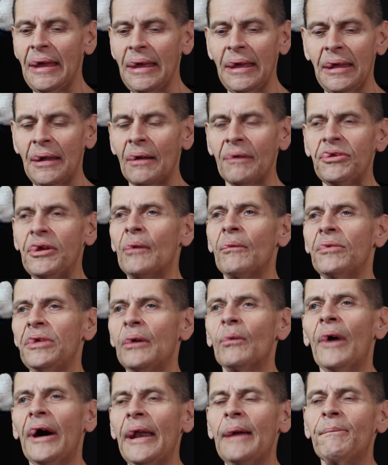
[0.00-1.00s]

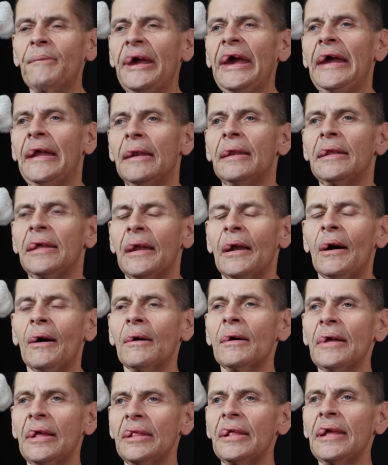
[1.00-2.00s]
you want to meet, you
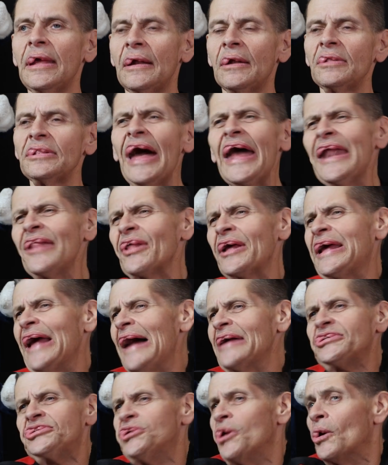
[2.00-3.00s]
know, a lot of the guests